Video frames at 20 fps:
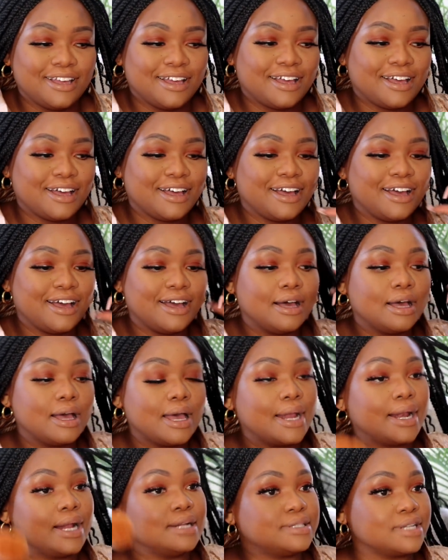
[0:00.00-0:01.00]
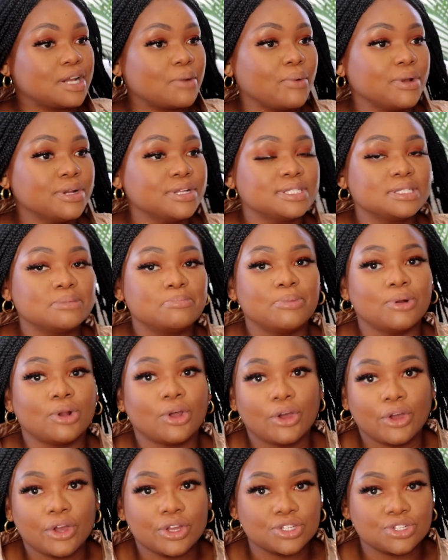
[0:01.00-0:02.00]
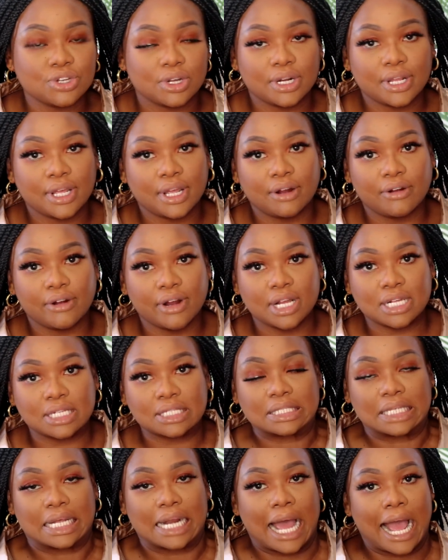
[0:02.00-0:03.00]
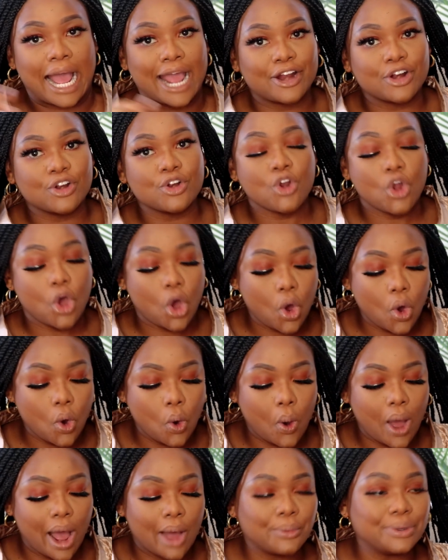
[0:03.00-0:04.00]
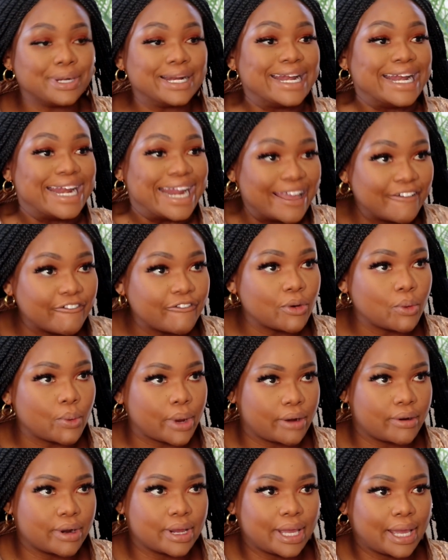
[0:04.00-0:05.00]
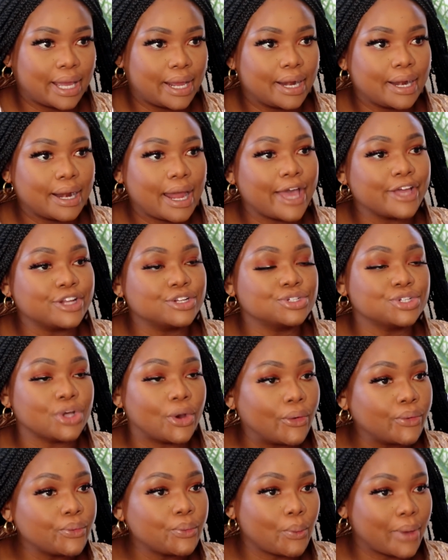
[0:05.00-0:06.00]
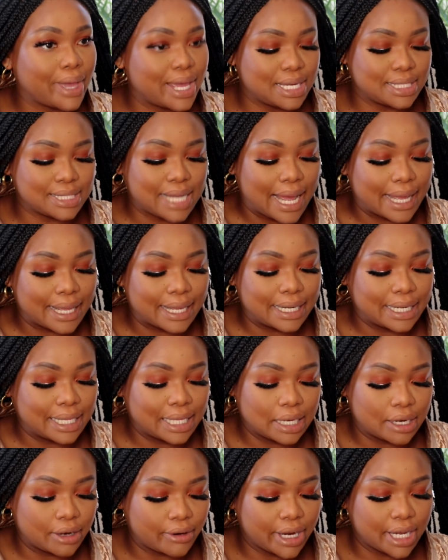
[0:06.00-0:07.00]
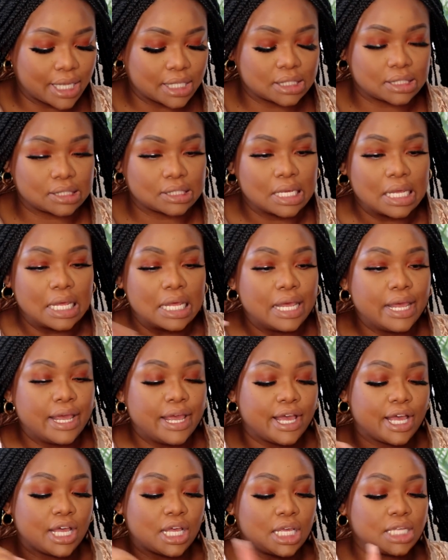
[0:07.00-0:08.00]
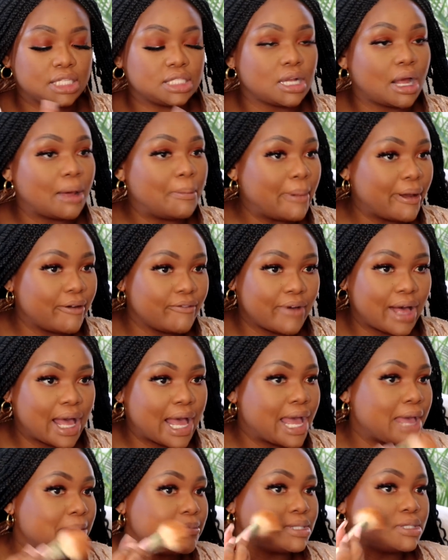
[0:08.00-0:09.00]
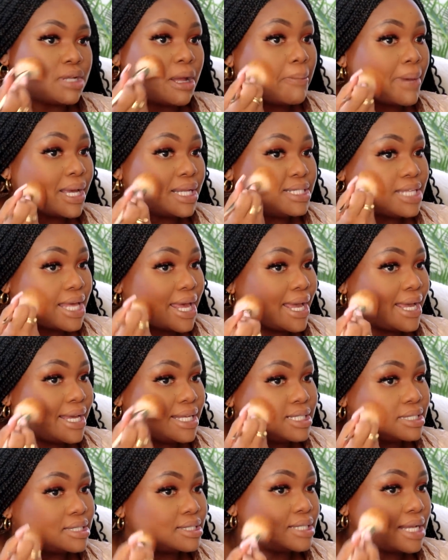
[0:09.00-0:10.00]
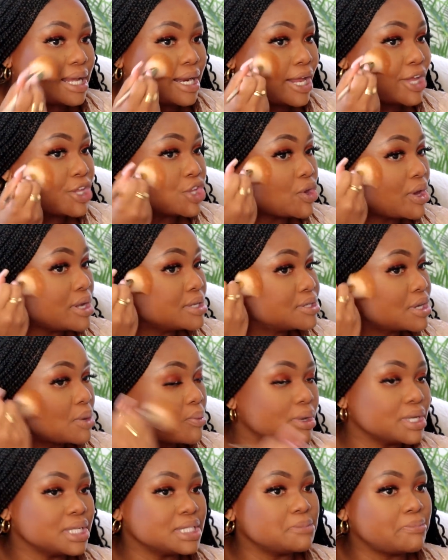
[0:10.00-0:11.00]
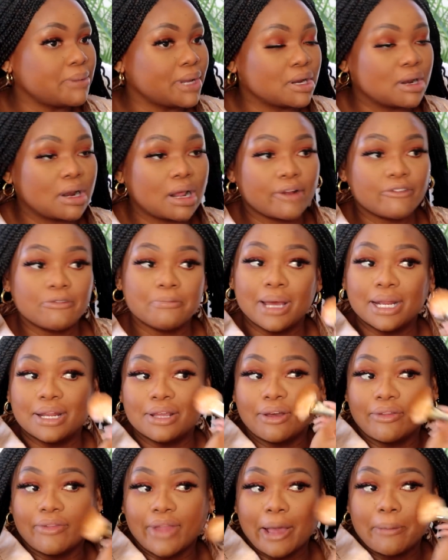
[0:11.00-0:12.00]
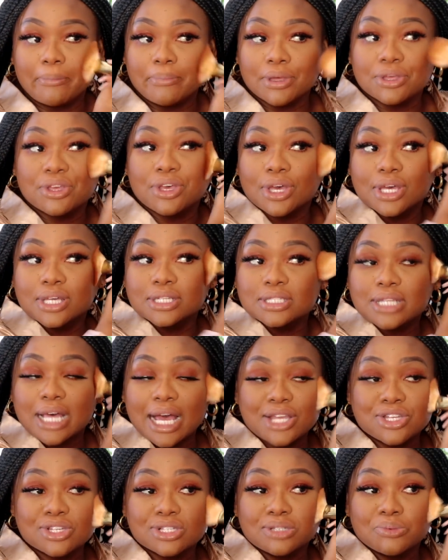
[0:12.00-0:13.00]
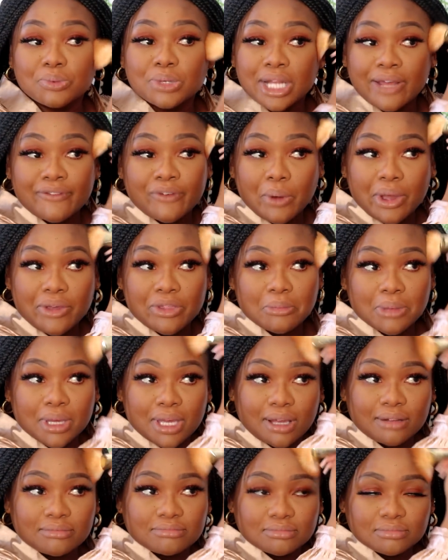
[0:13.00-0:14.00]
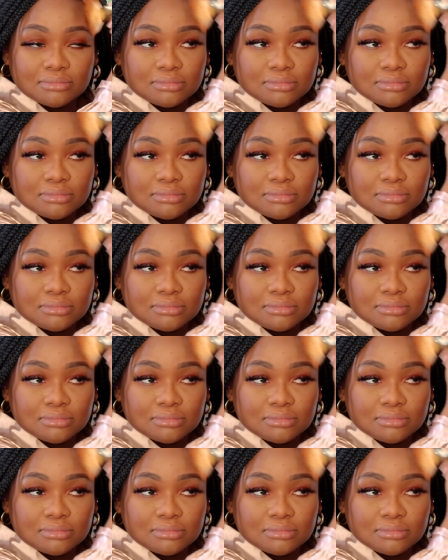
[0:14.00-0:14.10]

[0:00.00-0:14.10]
And I didn't want to splurge on earrings that I know I would never wear again. I don't wear dangly earrings. It's not my vibe, it's not my taste, and I knew I didn't want to spend a lot of money on that because I just would never wear them again.